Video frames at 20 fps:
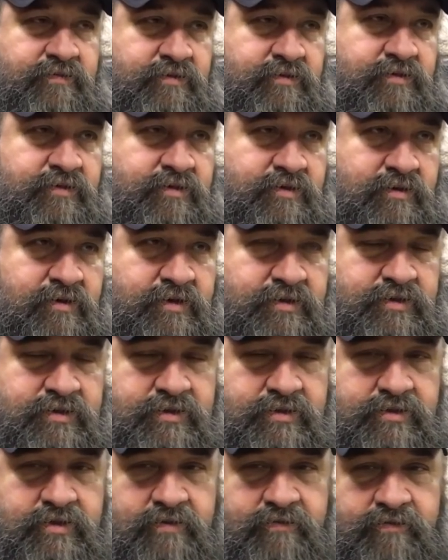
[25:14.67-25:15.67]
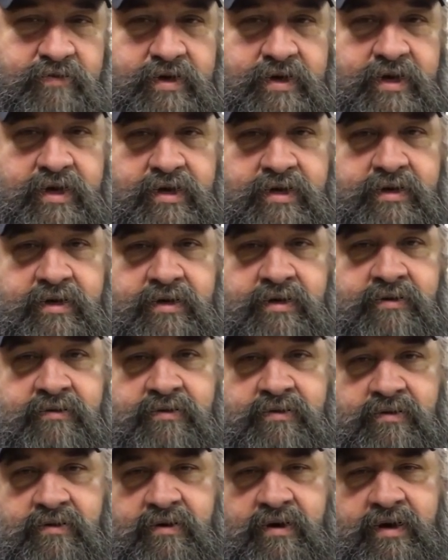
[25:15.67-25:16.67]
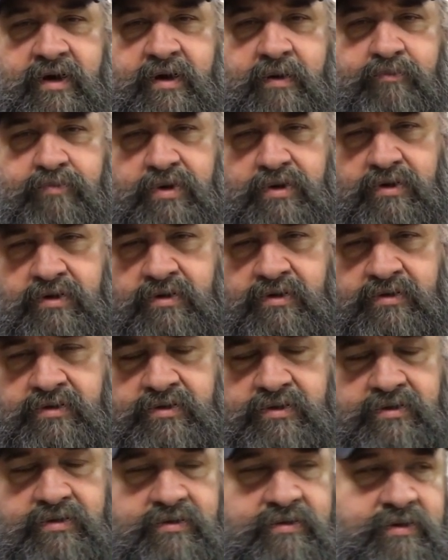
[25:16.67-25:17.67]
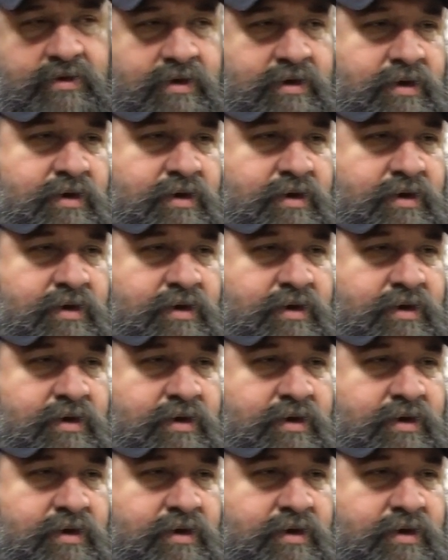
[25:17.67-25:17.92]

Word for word: and all that crazy stuff they got to know and learn how to purge and